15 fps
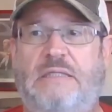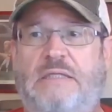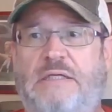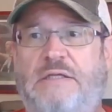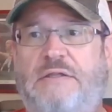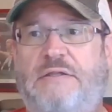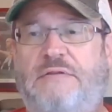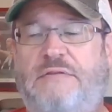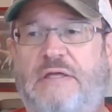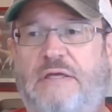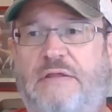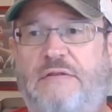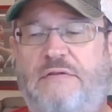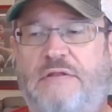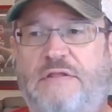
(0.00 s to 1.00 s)
uh,
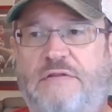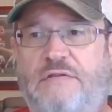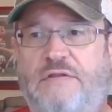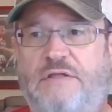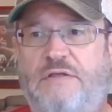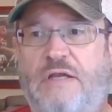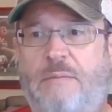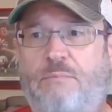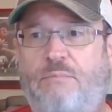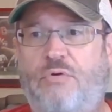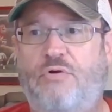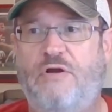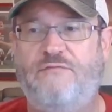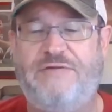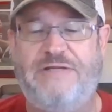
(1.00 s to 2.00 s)
the the
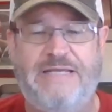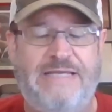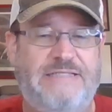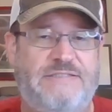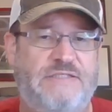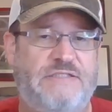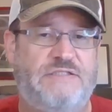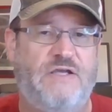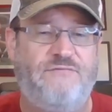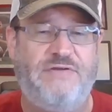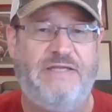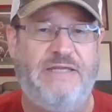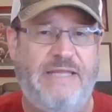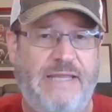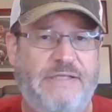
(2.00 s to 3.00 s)
number of cases of
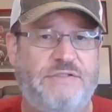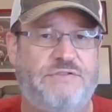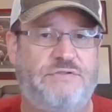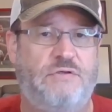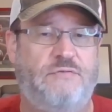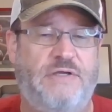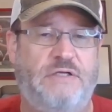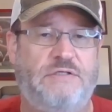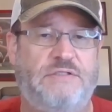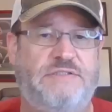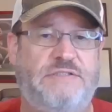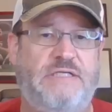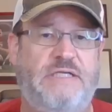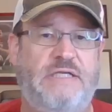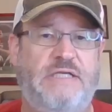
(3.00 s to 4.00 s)
cancer they are
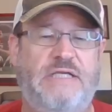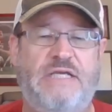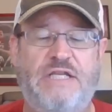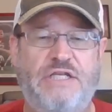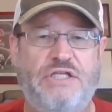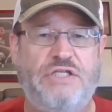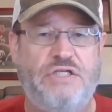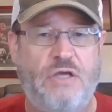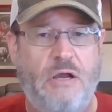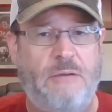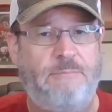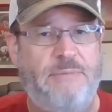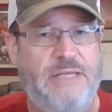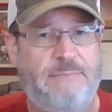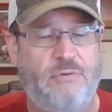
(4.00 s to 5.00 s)
seeing in the
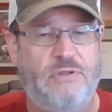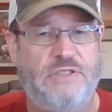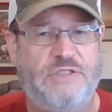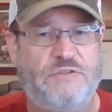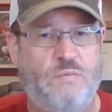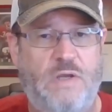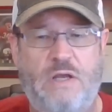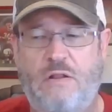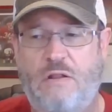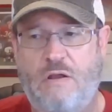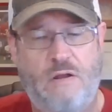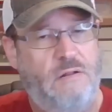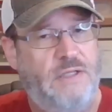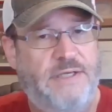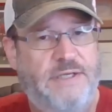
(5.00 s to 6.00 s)
young people as well
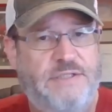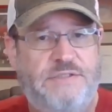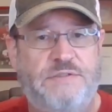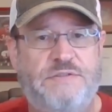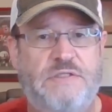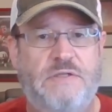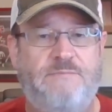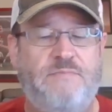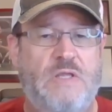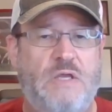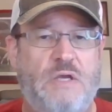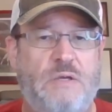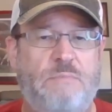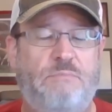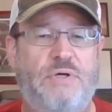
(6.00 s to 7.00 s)
all ages
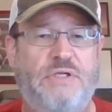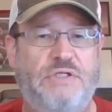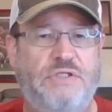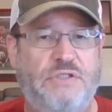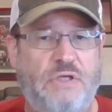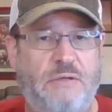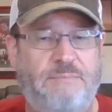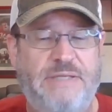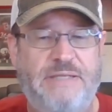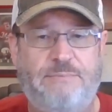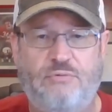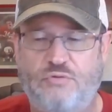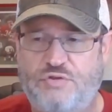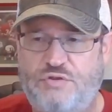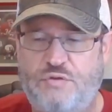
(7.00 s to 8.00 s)
but young
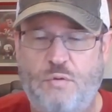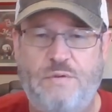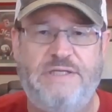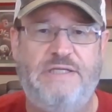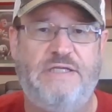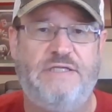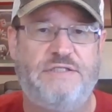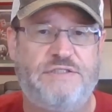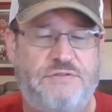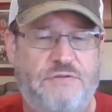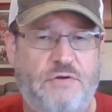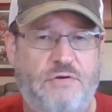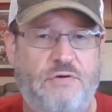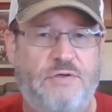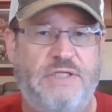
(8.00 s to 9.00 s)
people 20s
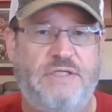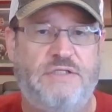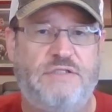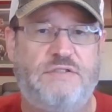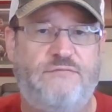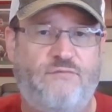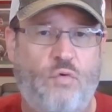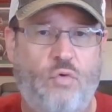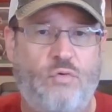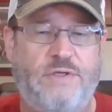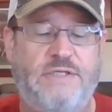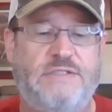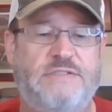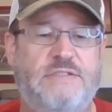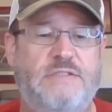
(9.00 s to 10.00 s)
30s
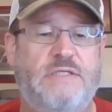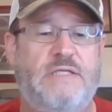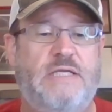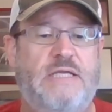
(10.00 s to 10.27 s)
40s